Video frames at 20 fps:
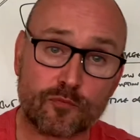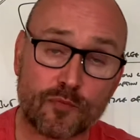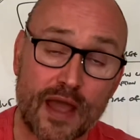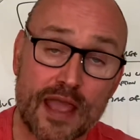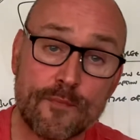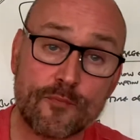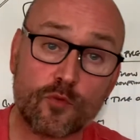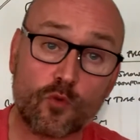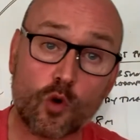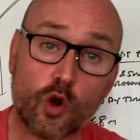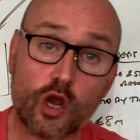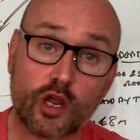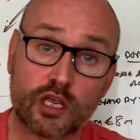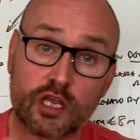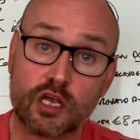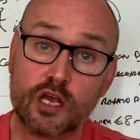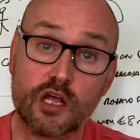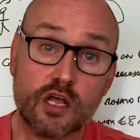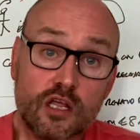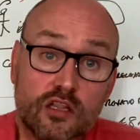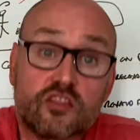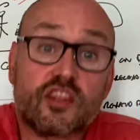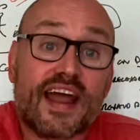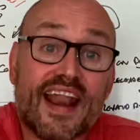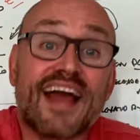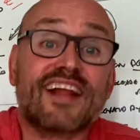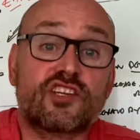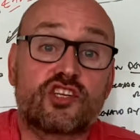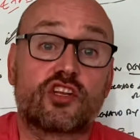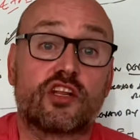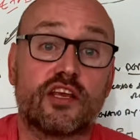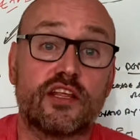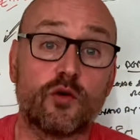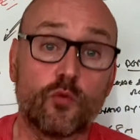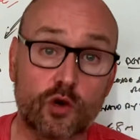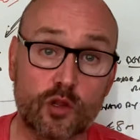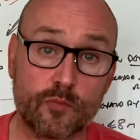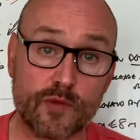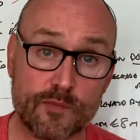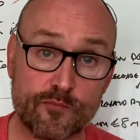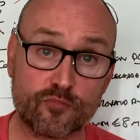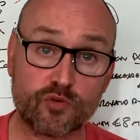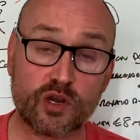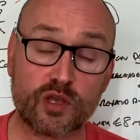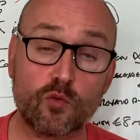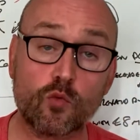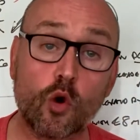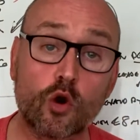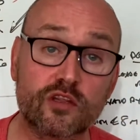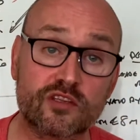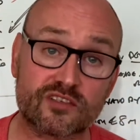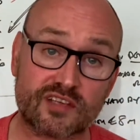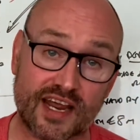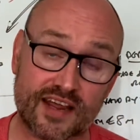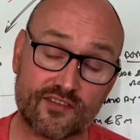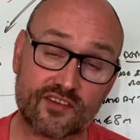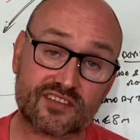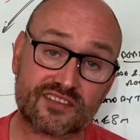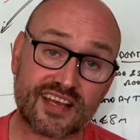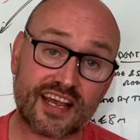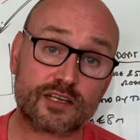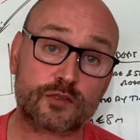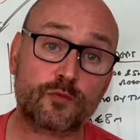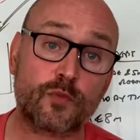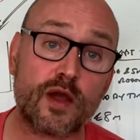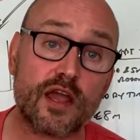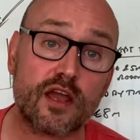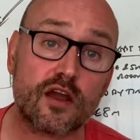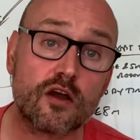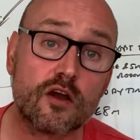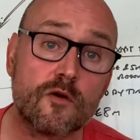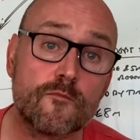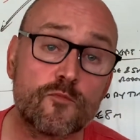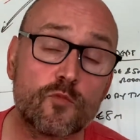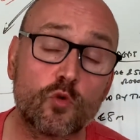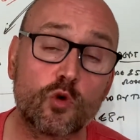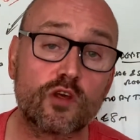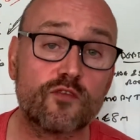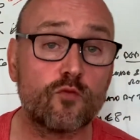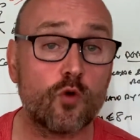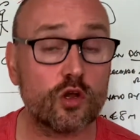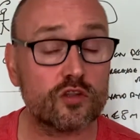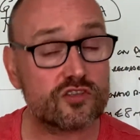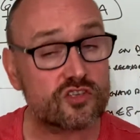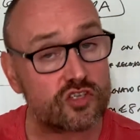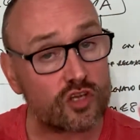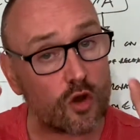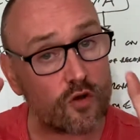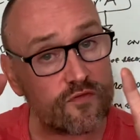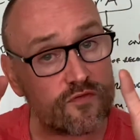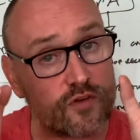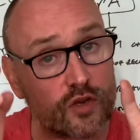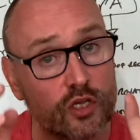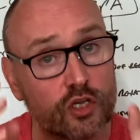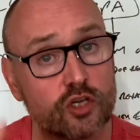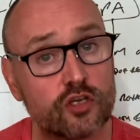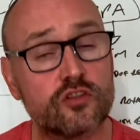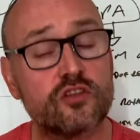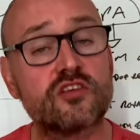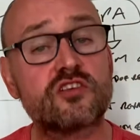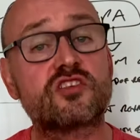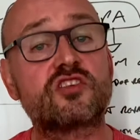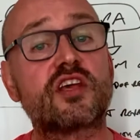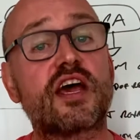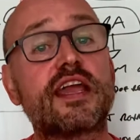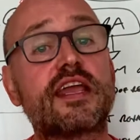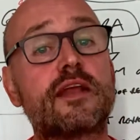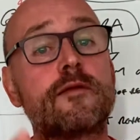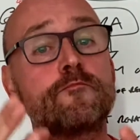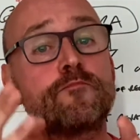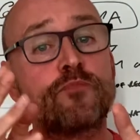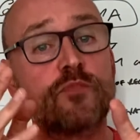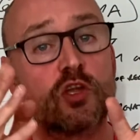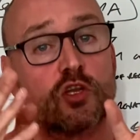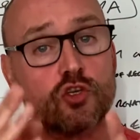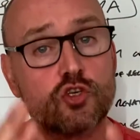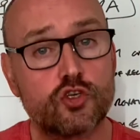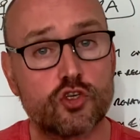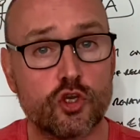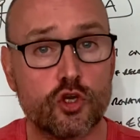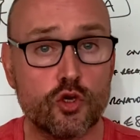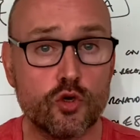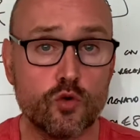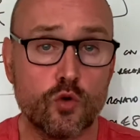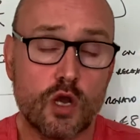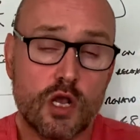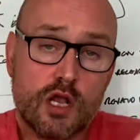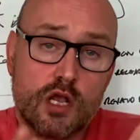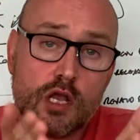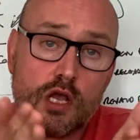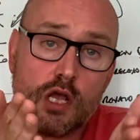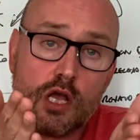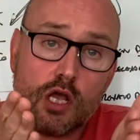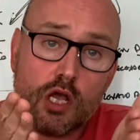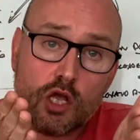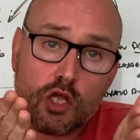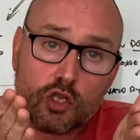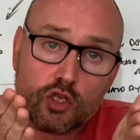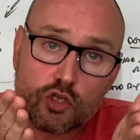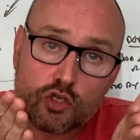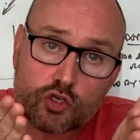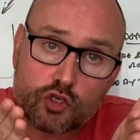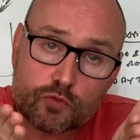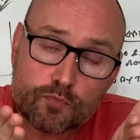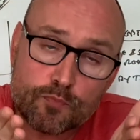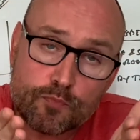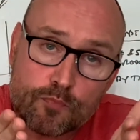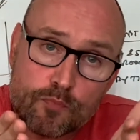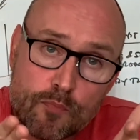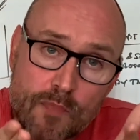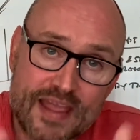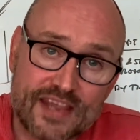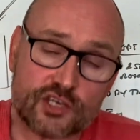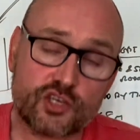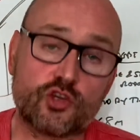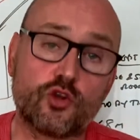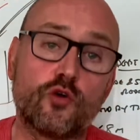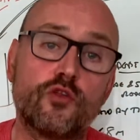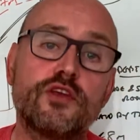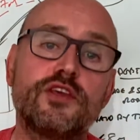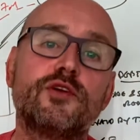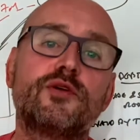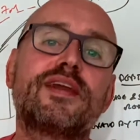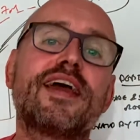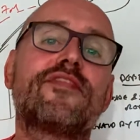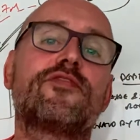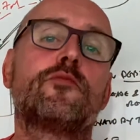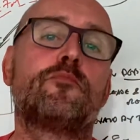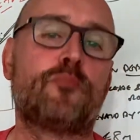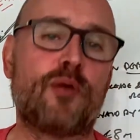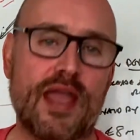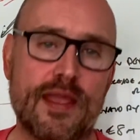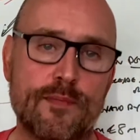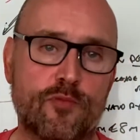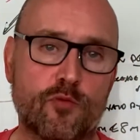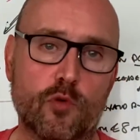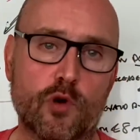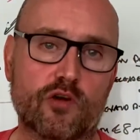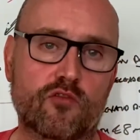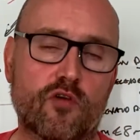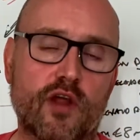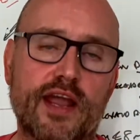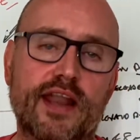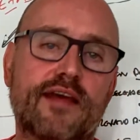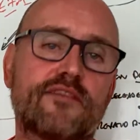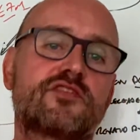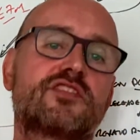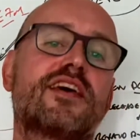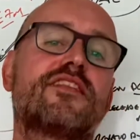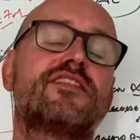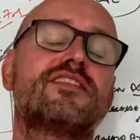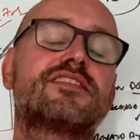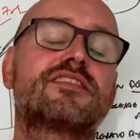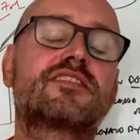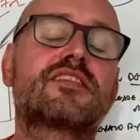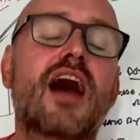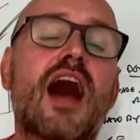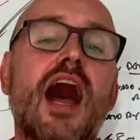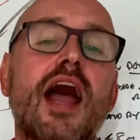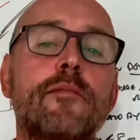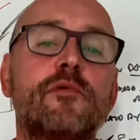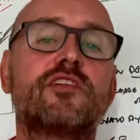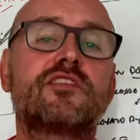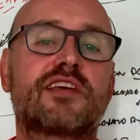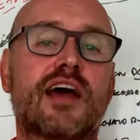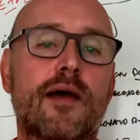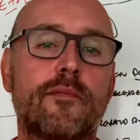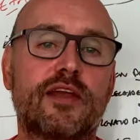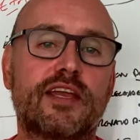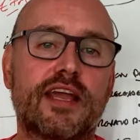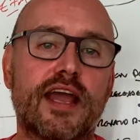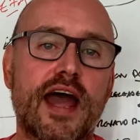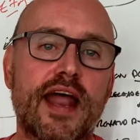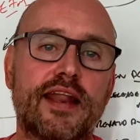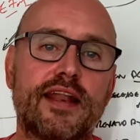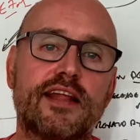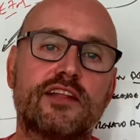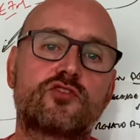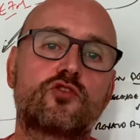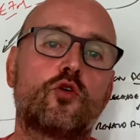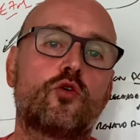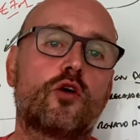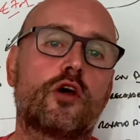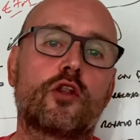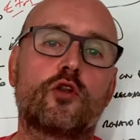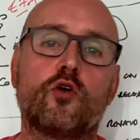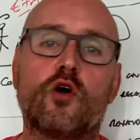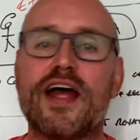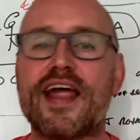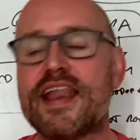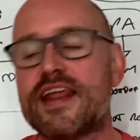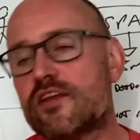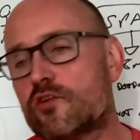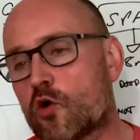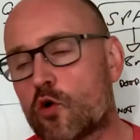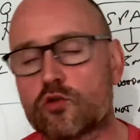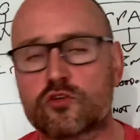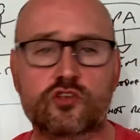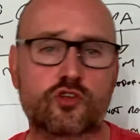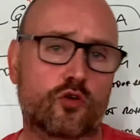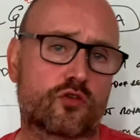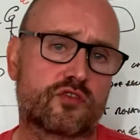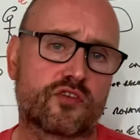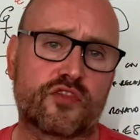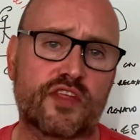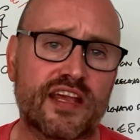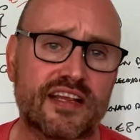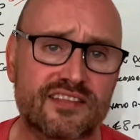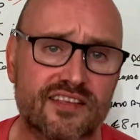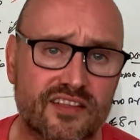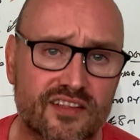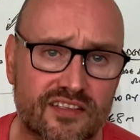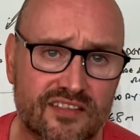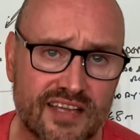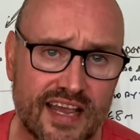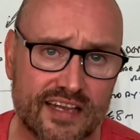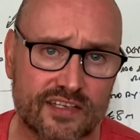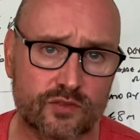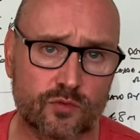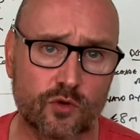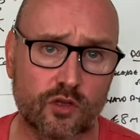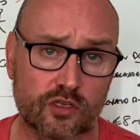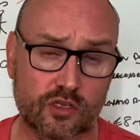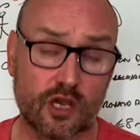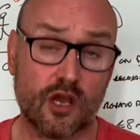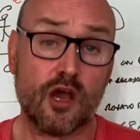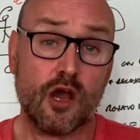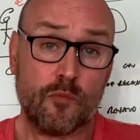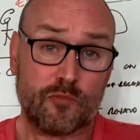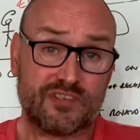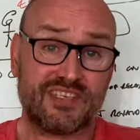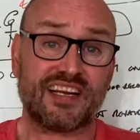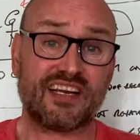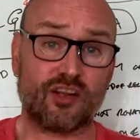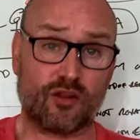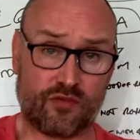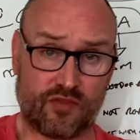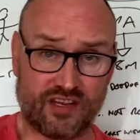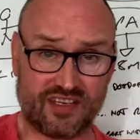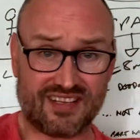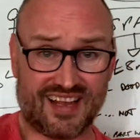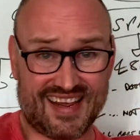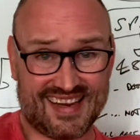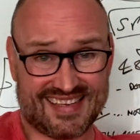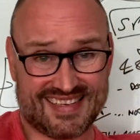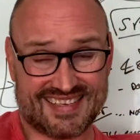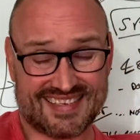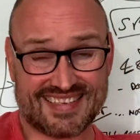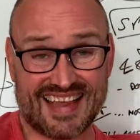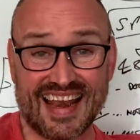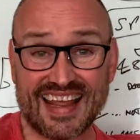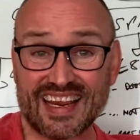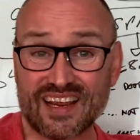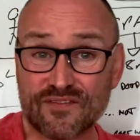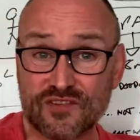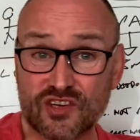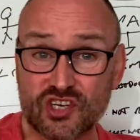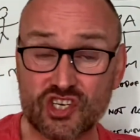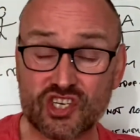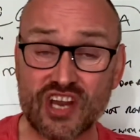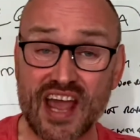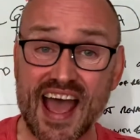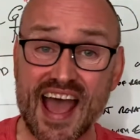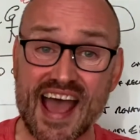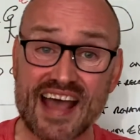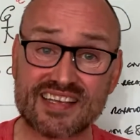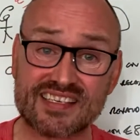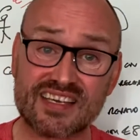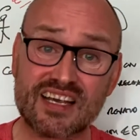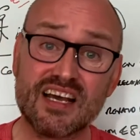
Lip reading: paperwork, then actually it would have been pretty watertight and the taxpayer would have won. So for goodness sake, do make sure that you get the paperwork right. I've said this time and time again, and it's all sorts of things in the tax world, particularly on things like selling of shares,